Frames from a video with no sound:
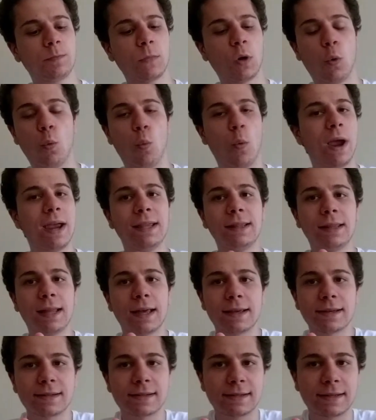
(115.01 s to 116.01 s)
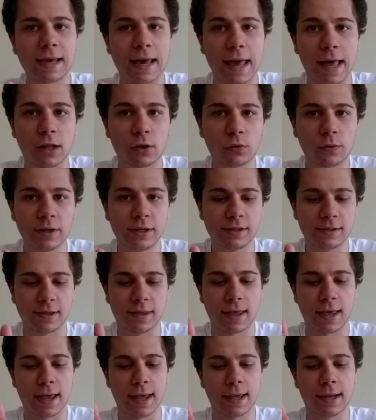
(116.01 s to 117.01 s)
Way less calories
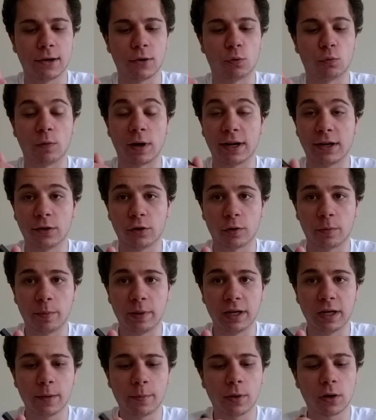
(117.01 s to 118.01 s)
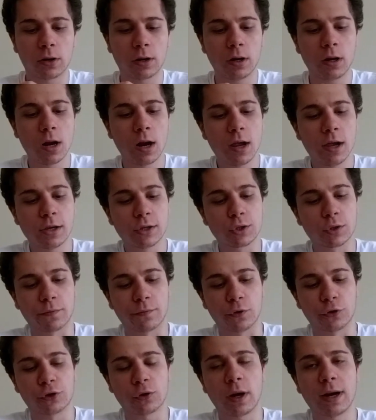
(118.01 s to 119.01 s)
than regular peanut butter. So if
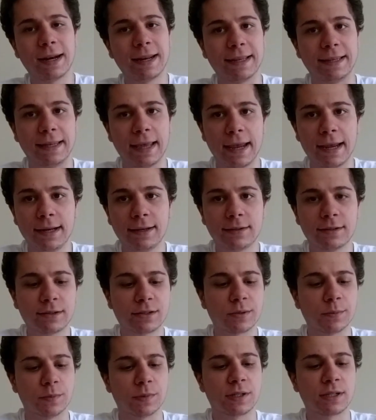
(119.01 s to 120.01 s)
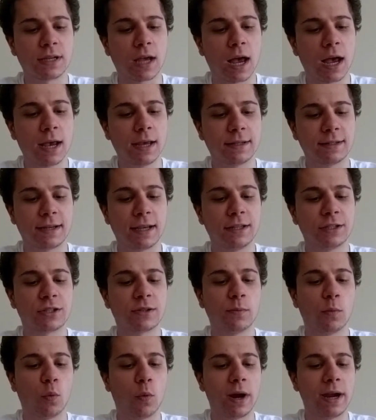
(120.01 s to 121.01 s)
you're trying to gain some size, gain
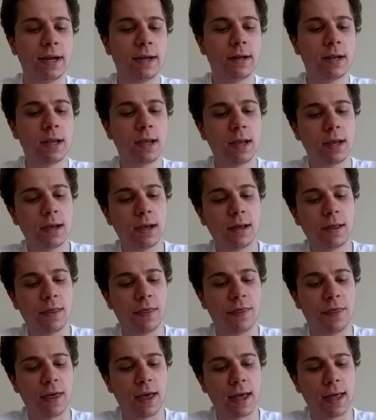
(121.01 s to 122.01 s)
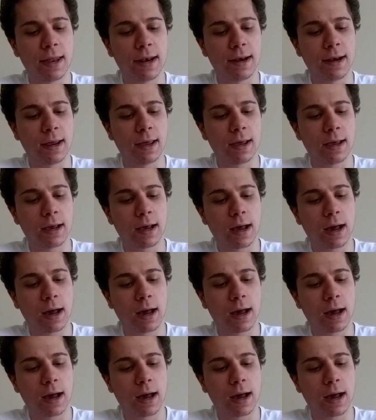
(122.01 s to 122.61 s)
some weight, then